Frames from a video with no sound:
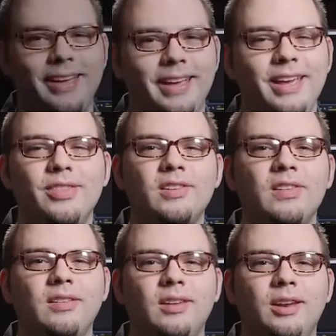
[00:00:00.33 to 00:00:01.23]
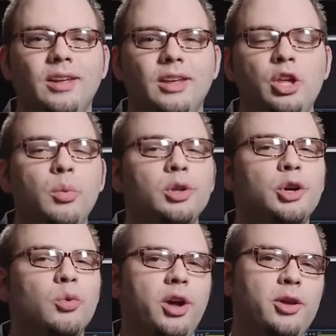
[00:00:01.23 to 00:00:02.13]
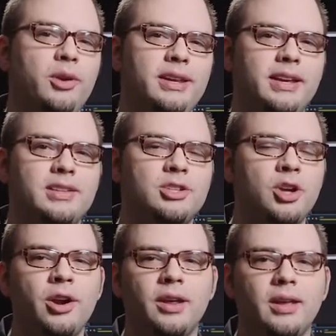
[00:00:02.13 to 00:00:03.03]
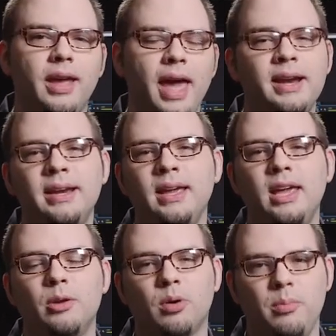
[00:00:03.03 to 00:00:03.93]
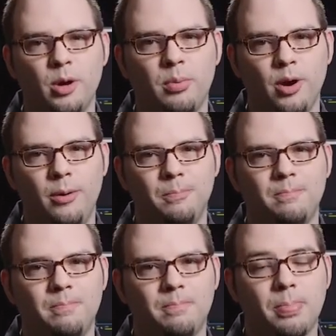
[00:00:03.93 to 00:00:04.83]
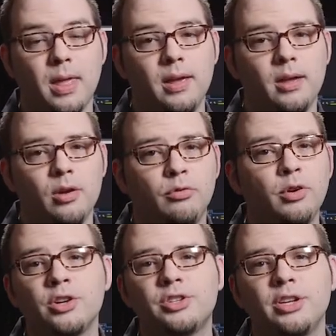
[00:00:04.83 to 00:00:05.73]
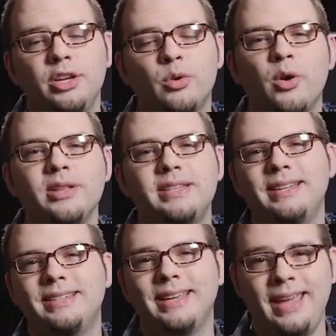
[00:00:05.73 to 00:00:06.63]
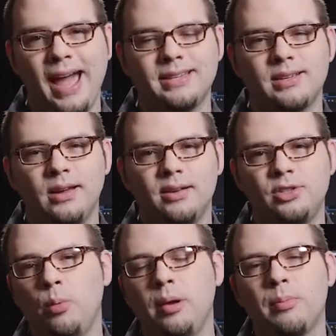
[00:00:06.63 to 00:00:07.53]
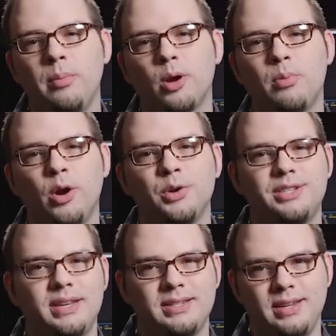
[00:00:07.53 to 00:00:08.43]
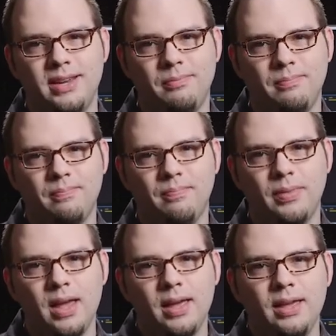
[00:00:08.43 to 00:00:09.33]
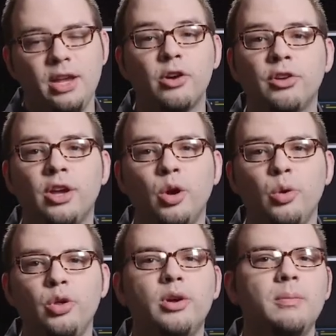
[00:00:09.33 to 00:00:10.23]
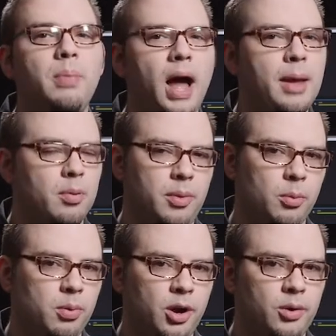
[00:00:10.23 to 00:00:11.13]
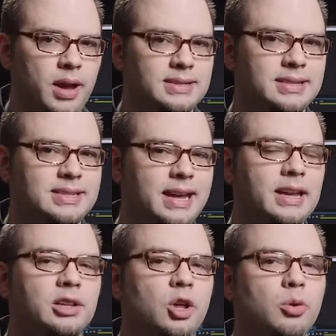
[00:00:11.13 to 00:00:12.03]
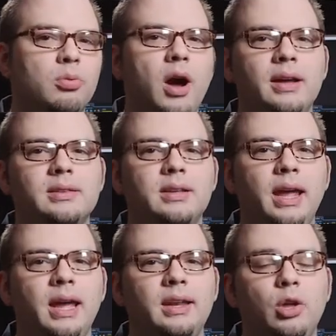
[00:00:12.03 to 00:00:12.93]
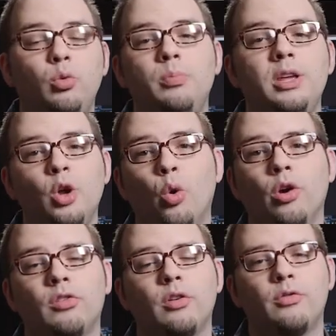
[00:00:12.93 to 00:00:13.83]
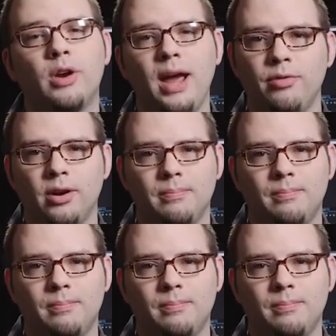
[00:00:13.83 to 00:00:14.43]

In this lesson, you will learn what you need to get started editing in Premiere Pro. First, you're going to need to get Adobe Premiere Pro CC. Years ago, you could buy Premiere Pro as a standalone product, and it would be yours forever.